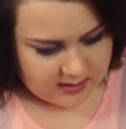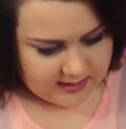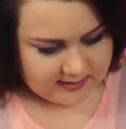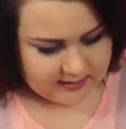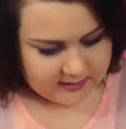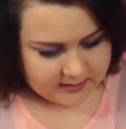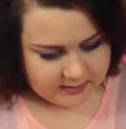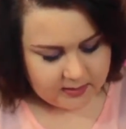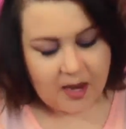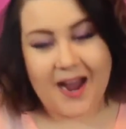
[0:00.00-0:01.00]
that's
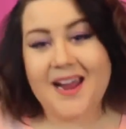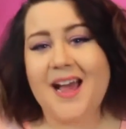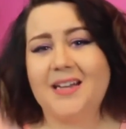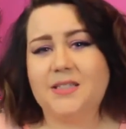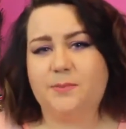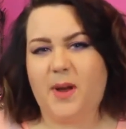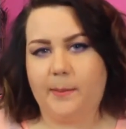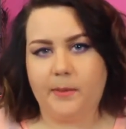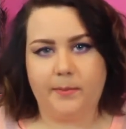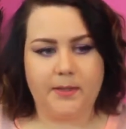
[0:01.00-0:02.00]
it. I had some
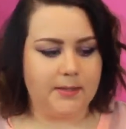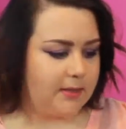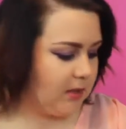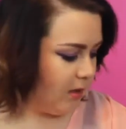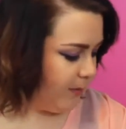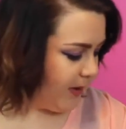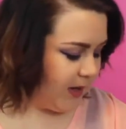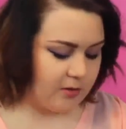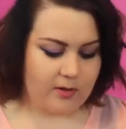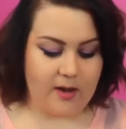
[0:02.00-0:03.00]
bobby pins in here, but
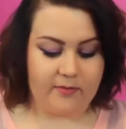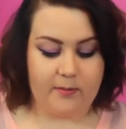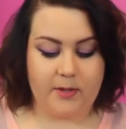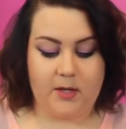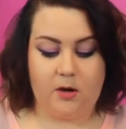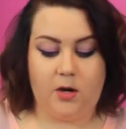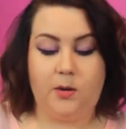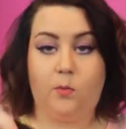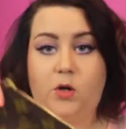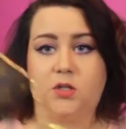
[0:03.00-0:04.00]
I don't have them in there
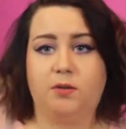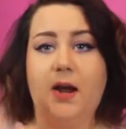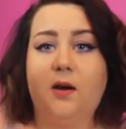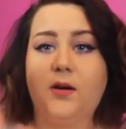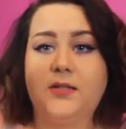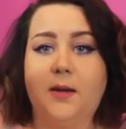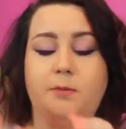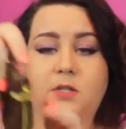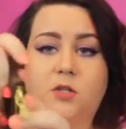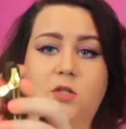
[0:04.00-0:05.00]
anymore. So now it's
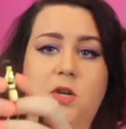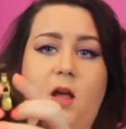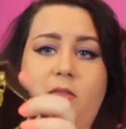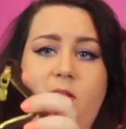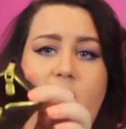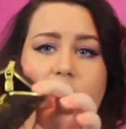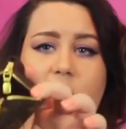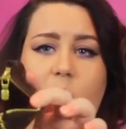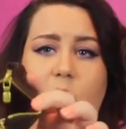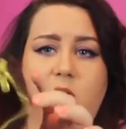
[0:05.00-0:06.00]
empty. There's nothing in
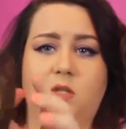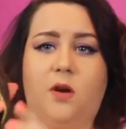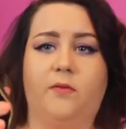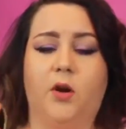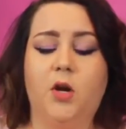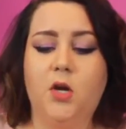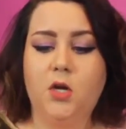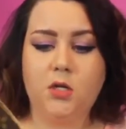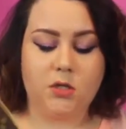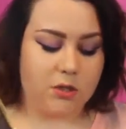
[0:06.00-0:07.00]
it whatsoever.
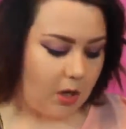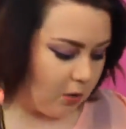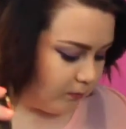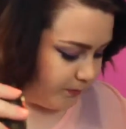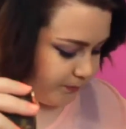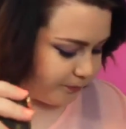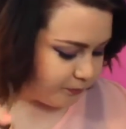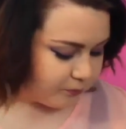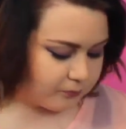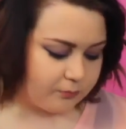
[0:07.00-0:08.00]
So
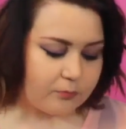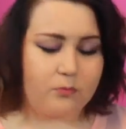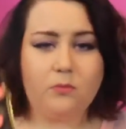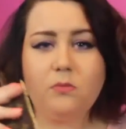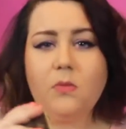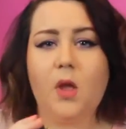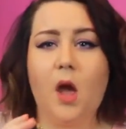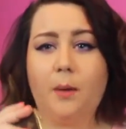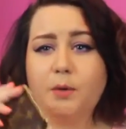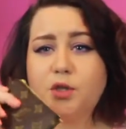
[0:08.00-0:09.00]

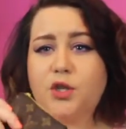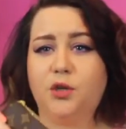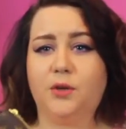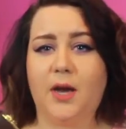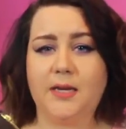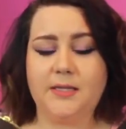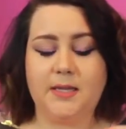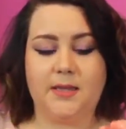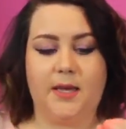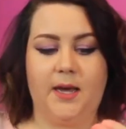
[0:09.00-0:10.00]
I'm going to show you
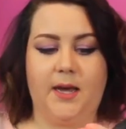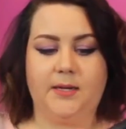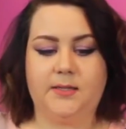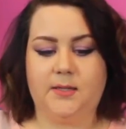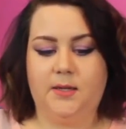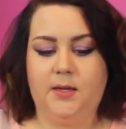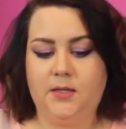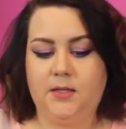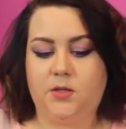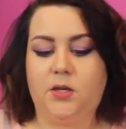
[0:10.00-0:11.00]
guys that.
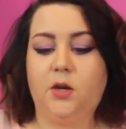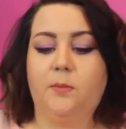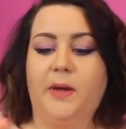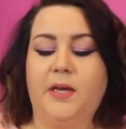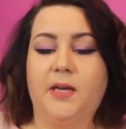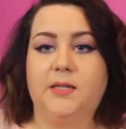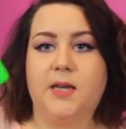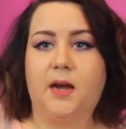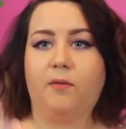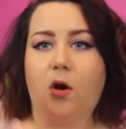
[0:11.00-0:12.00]
So here are my
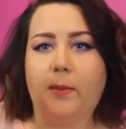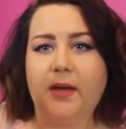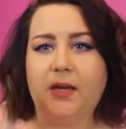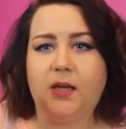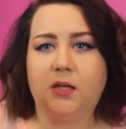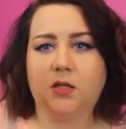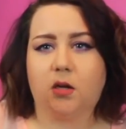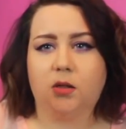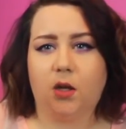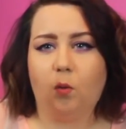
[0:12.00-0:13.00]
keys. I have all my keys
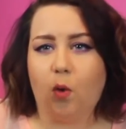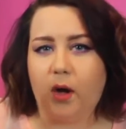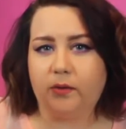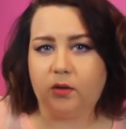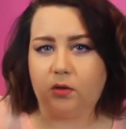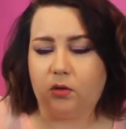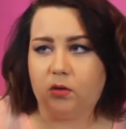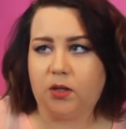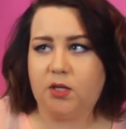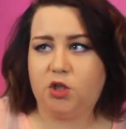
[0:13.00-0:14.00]
on like one
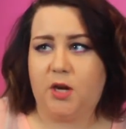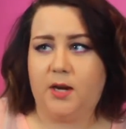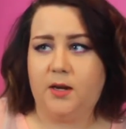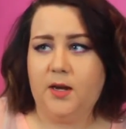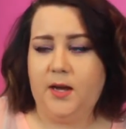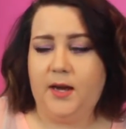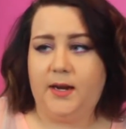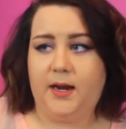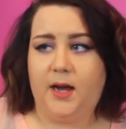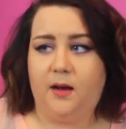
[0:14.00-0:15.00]
little keychain.
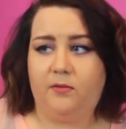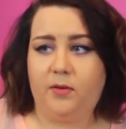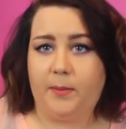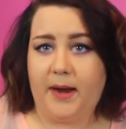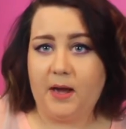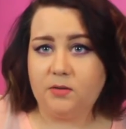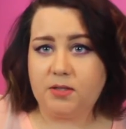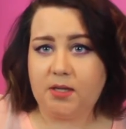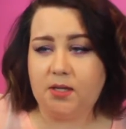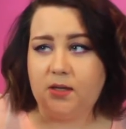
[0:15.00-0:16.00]
And I have my
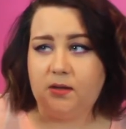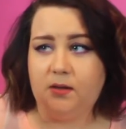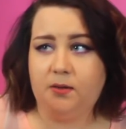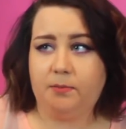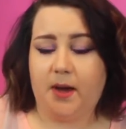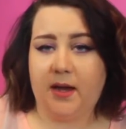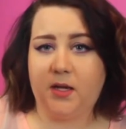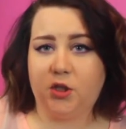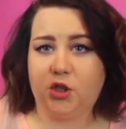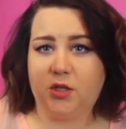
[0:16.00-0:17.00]
house key,
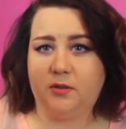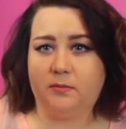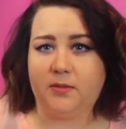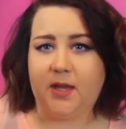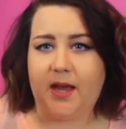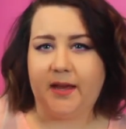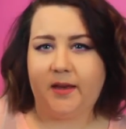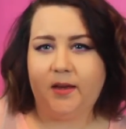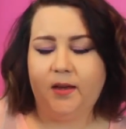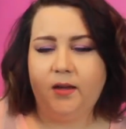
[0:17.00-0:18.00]
my gym
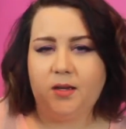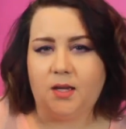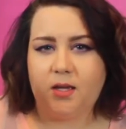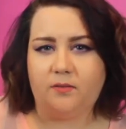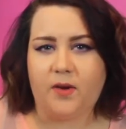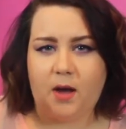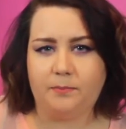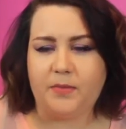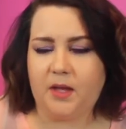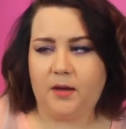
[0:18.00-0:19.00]
like key
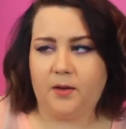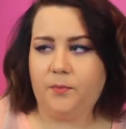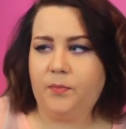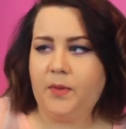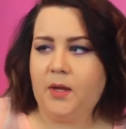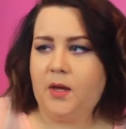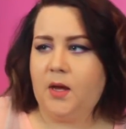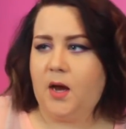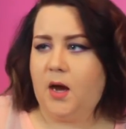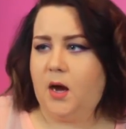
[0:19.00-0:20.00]
fob thing,
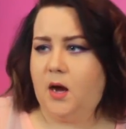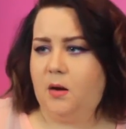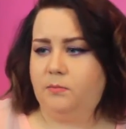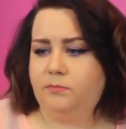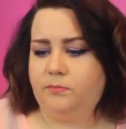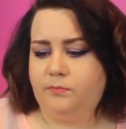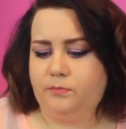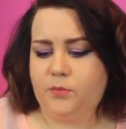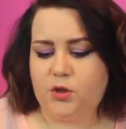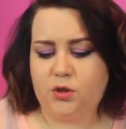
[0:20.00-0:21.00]
2
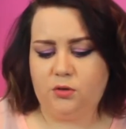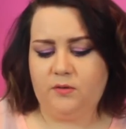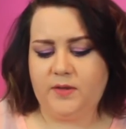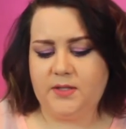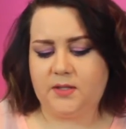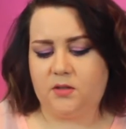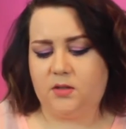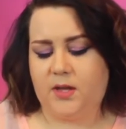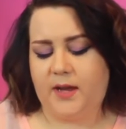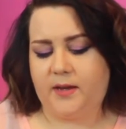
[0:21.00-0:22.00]
of these
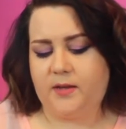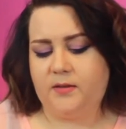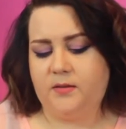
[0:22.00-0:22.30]
little like,